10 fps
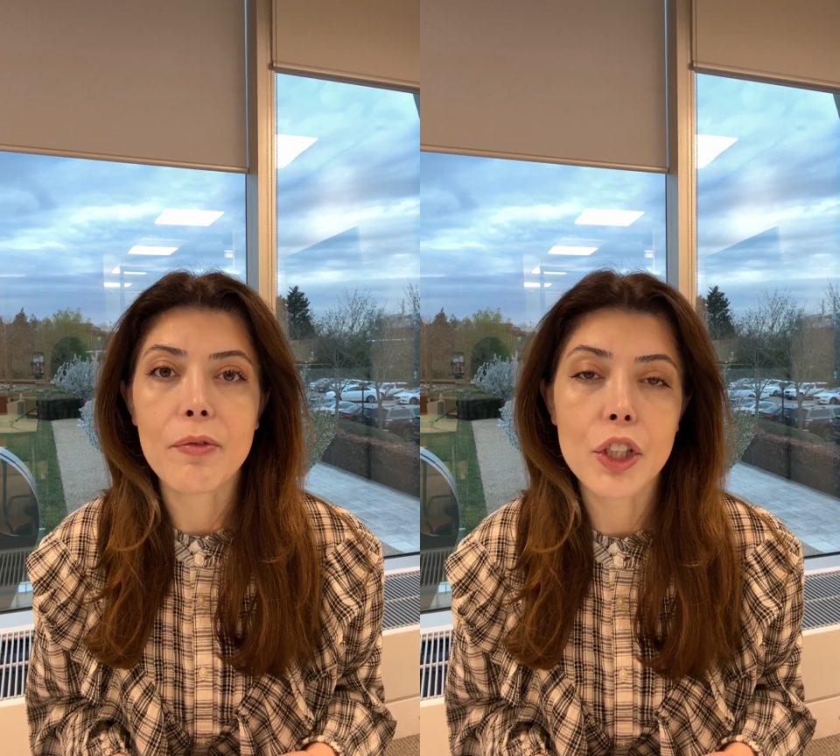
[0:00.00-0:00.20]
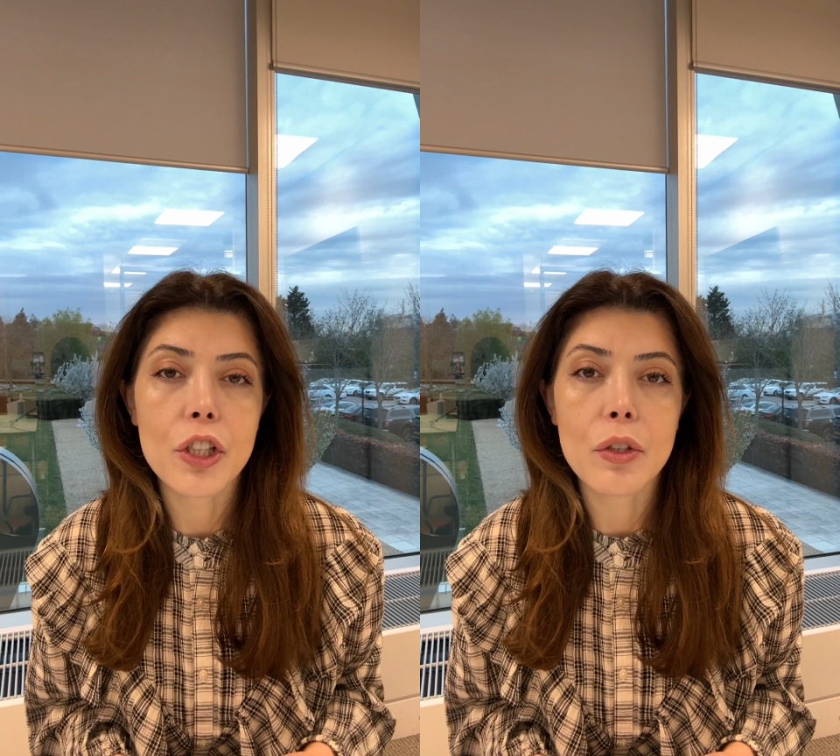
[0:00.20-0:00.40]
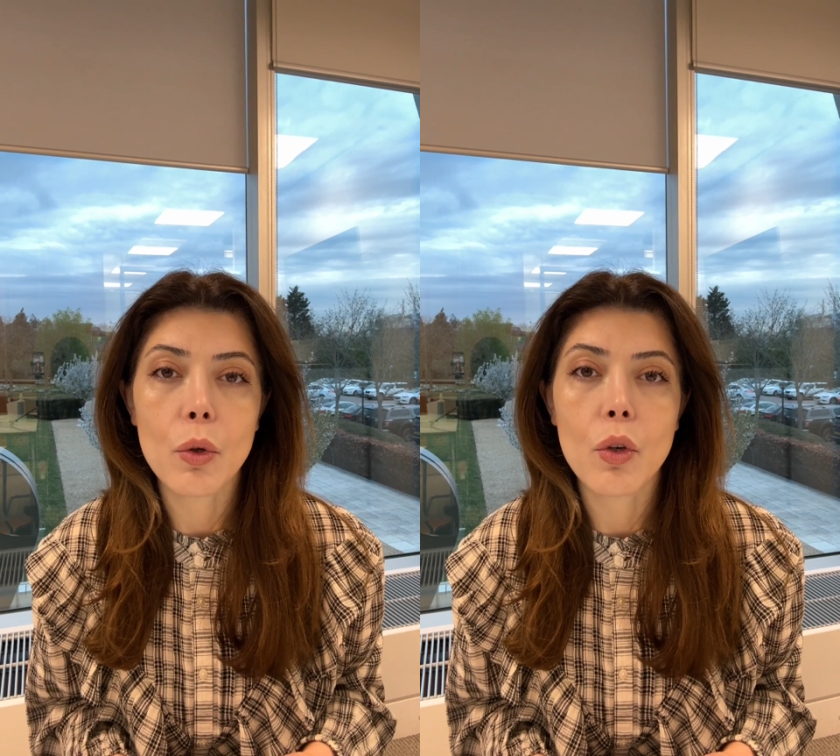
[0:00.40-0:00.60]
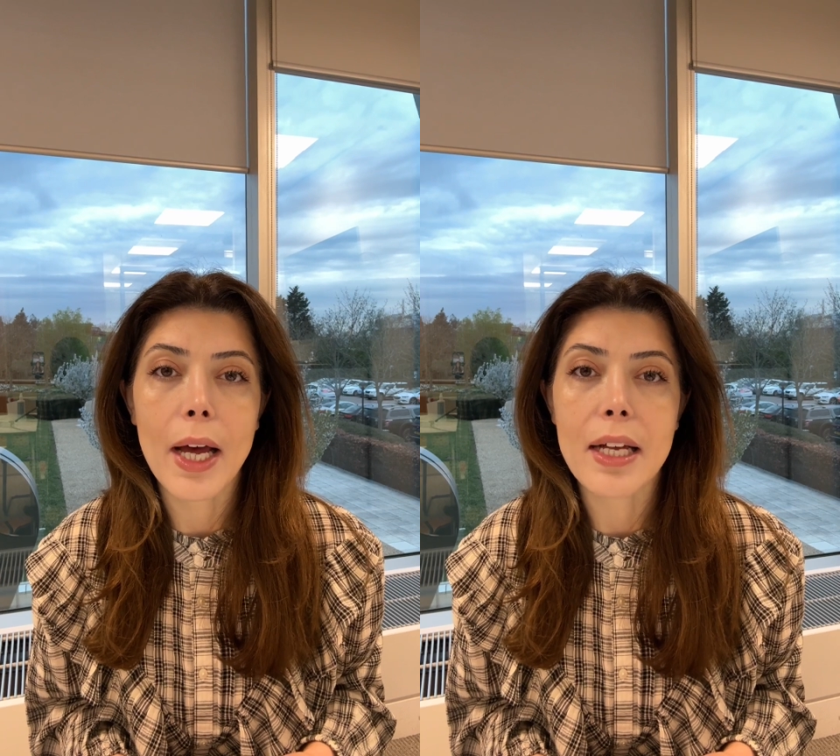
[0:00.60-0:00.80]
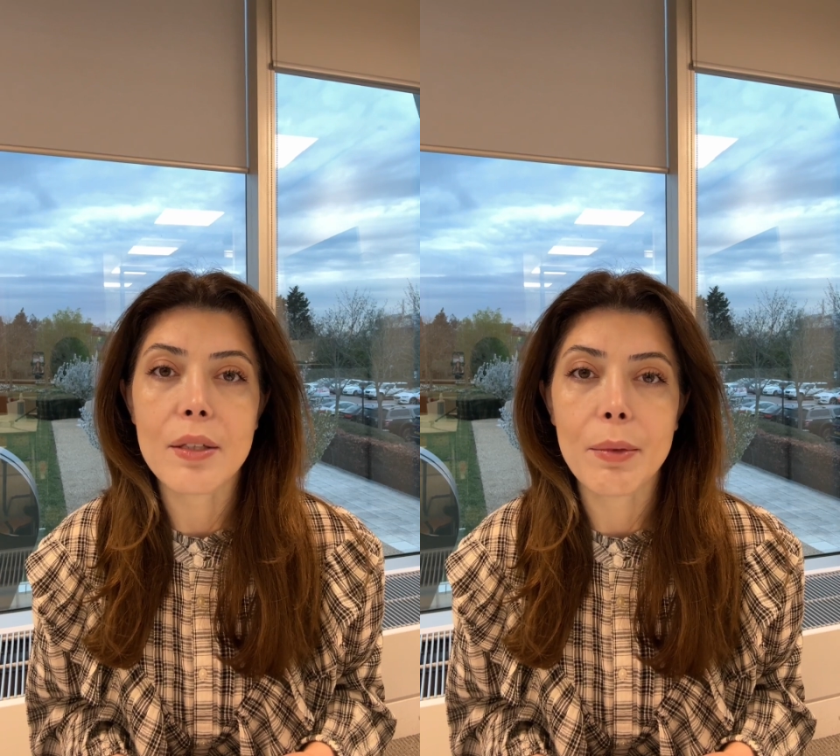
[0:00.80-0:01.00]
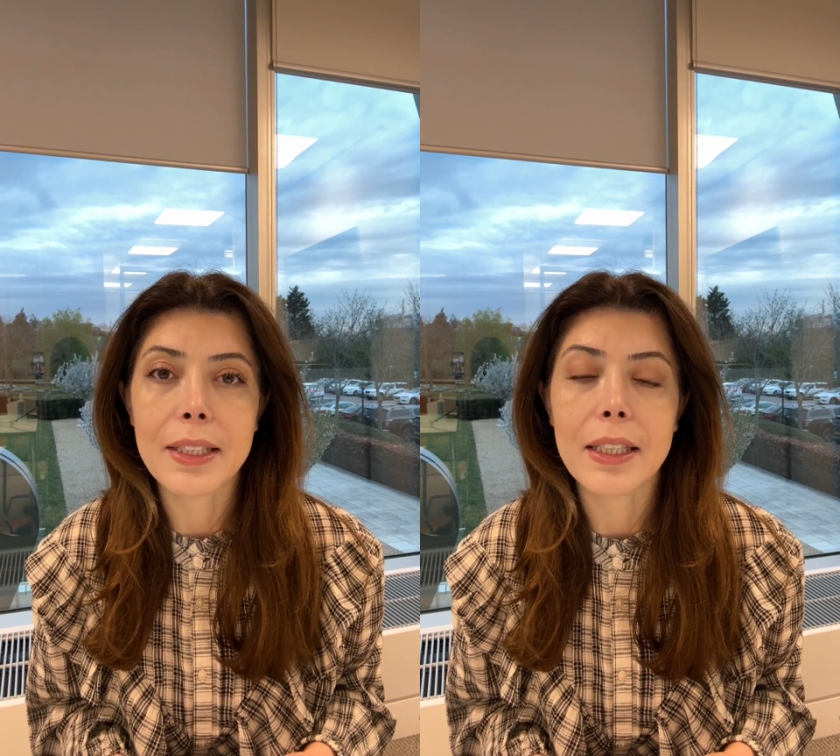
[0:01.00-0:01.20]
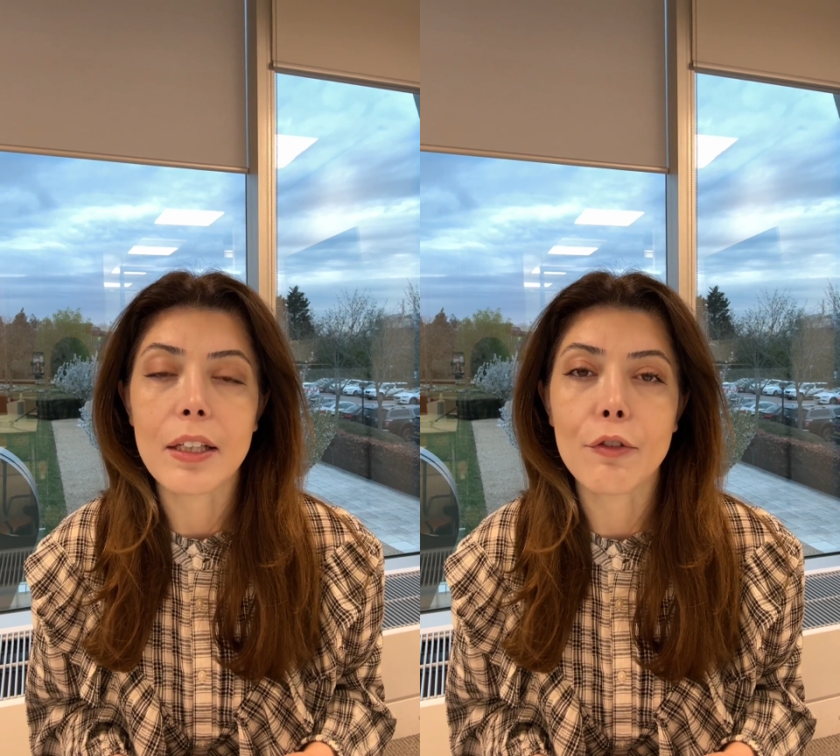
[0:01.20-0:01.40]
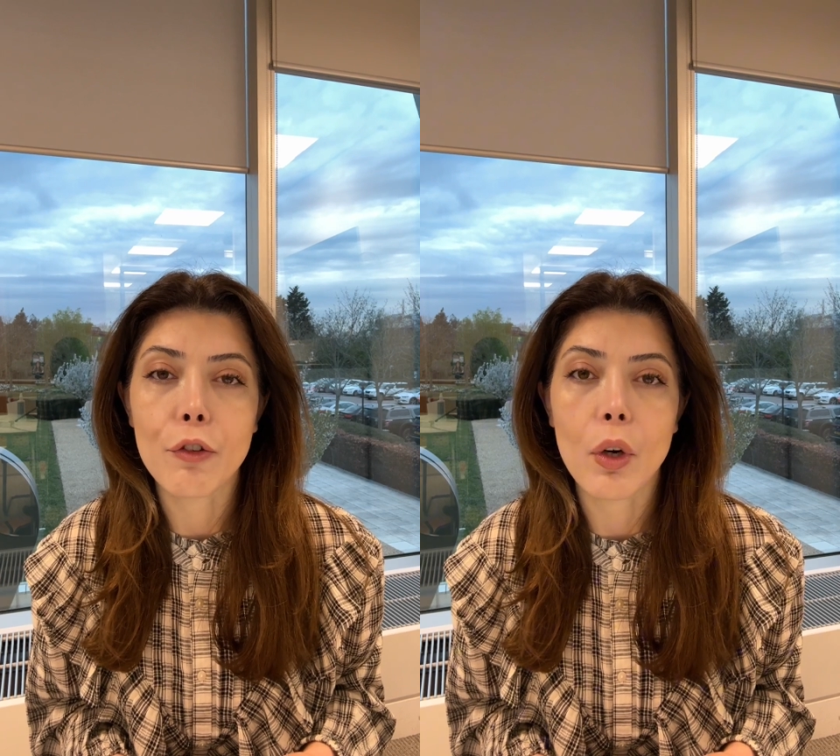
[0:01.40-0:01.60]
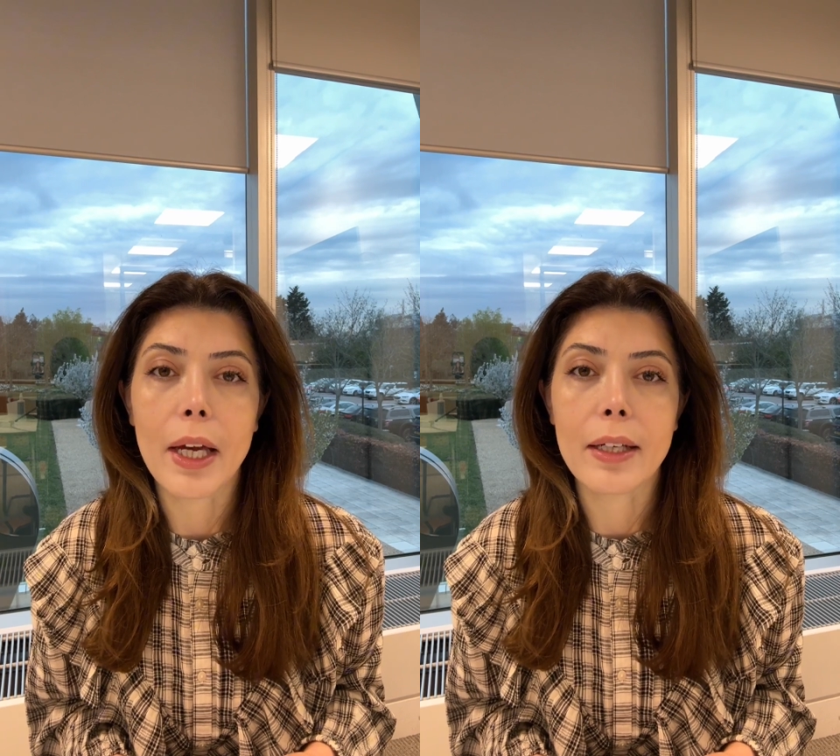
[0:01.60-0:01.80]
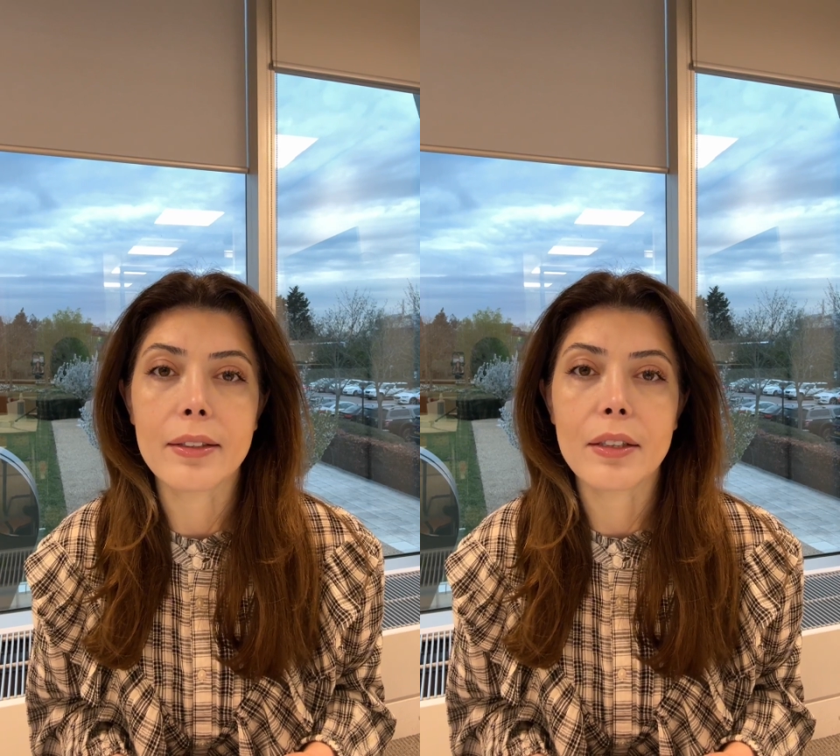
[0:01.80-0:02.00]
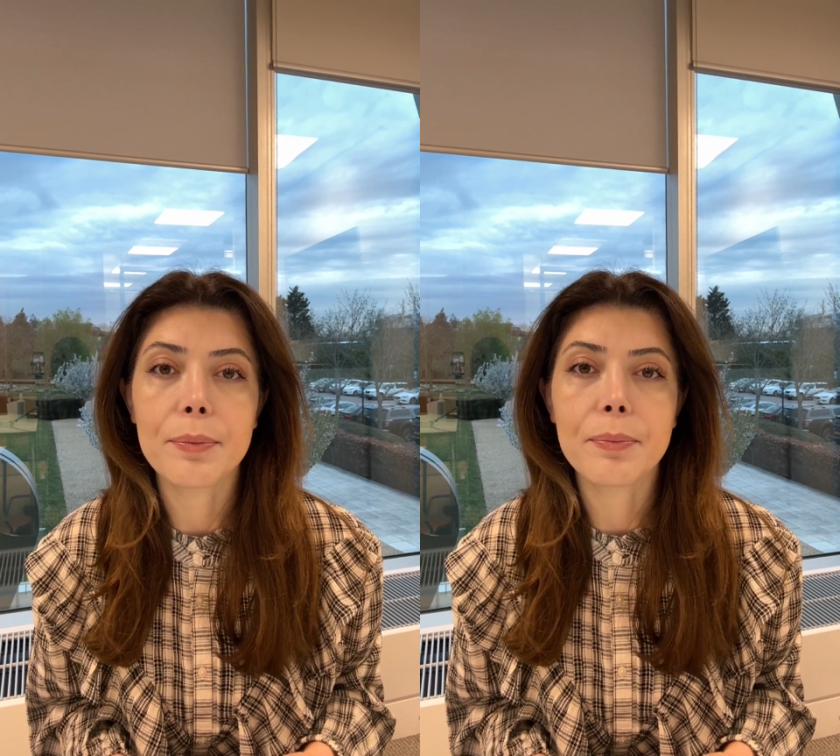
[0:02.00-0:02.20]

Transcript: which is known as methylfolate.